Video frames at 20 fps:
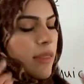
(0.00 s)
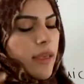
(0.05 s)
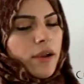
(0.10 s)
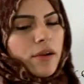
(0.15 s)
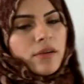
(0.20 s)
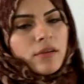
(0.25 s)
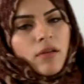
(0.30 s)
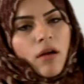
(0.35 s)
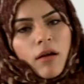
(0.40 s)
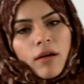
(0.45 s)

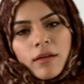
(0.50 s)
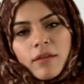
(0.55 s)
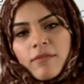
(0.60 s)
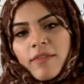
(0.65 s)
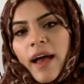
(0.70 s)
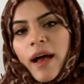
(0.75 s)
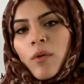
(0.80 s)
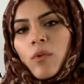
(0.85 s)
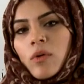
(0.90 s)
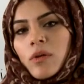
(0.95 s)
they're not
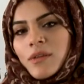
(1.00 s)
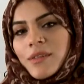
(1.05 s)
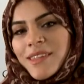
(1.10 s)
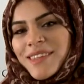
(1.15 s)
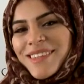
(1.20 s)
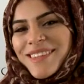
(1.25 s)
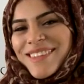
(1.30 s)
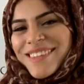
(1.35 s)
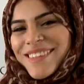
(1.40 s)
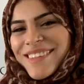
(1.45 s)
vowels.
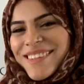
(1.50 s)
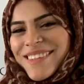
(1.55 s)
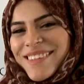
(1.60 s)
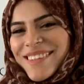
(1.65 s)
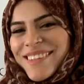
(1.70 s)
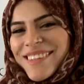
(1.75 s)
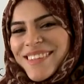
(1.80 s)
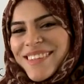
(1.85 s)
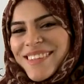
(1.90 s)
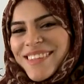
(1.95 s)

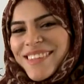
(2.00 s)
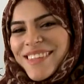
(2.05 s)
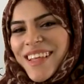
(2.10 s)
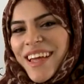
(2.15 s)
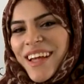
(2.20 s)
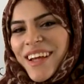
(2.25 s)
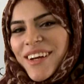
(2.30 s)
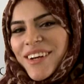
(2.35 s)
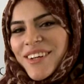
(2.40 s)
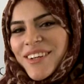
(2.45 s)

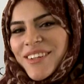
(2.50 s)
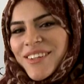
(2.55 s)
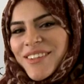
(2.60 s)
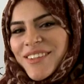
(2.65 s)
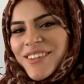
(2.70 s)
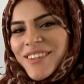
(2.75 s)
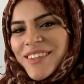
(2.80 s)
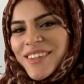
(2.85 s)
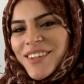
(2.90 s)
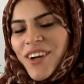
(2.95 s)
They're
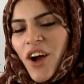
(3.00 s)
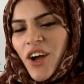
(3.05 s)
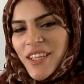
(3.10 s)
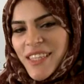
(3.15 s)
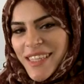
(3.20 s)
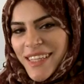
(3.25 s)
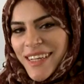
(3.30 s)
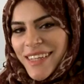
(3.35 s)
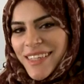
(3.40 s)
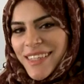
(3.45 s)

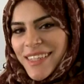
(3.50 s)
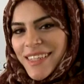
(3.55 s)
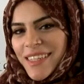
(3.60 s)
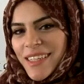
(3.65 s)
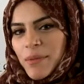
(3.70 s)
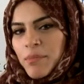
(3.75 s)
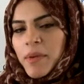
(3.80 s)
consonants.